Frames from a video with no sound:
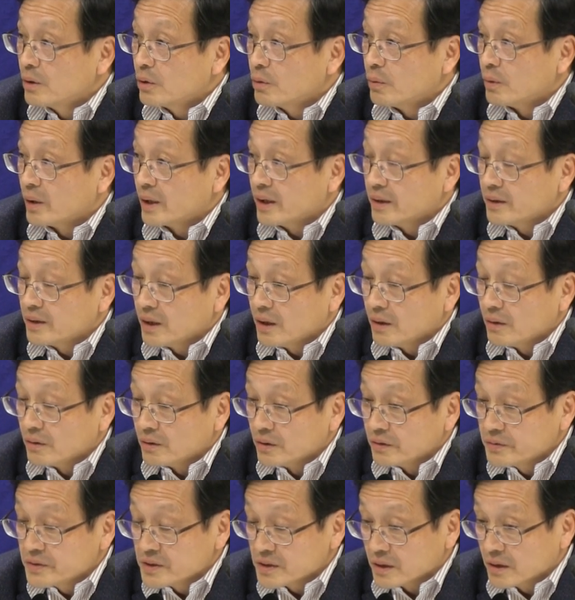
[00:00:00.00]
Quarantine
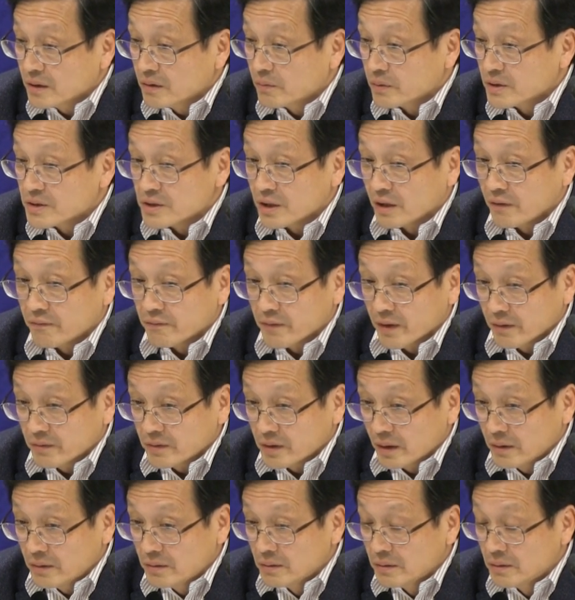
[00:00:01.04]
officer was
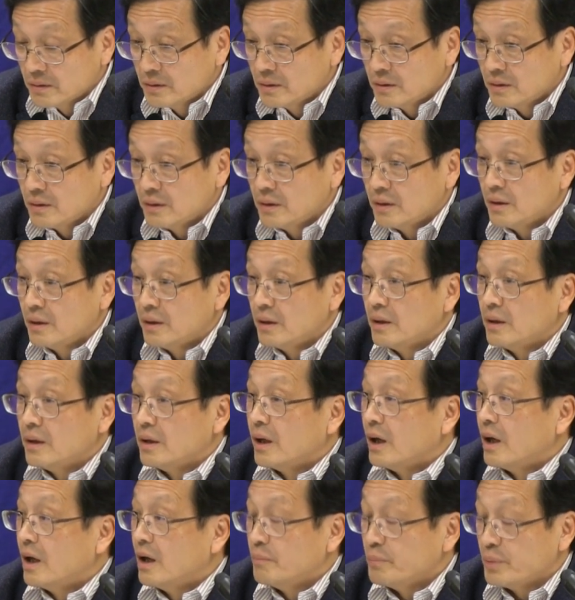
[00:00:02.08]
infected,
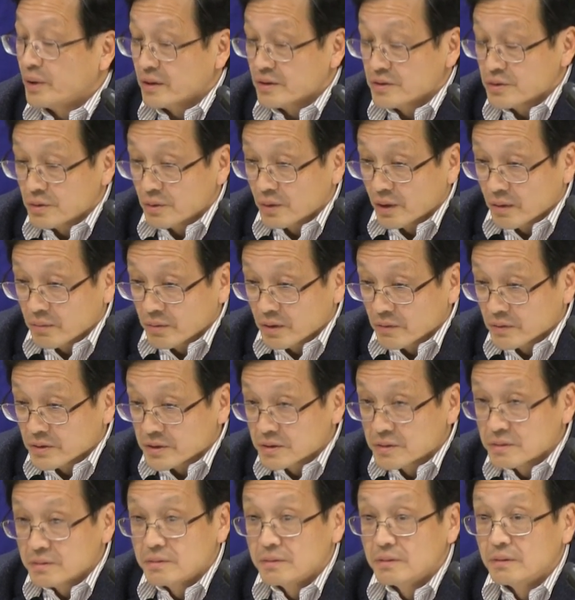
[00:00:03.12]
the ambulance driver
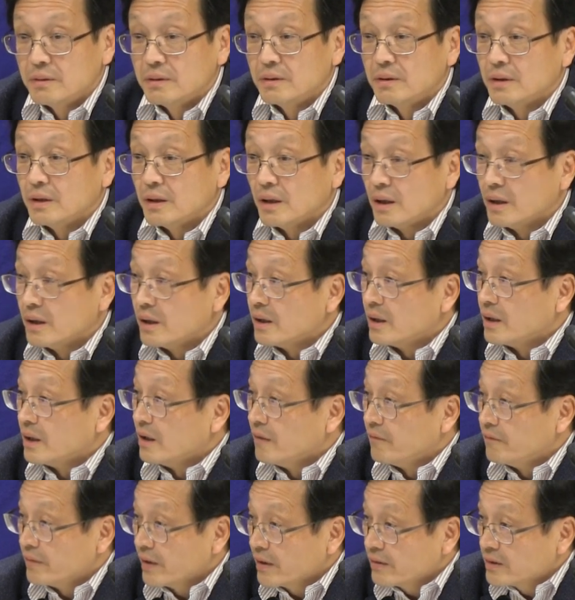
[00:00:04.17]
was
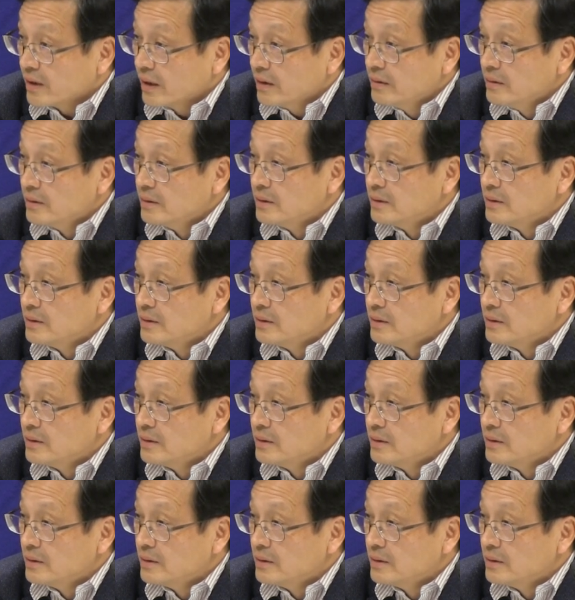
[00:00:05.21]
infected,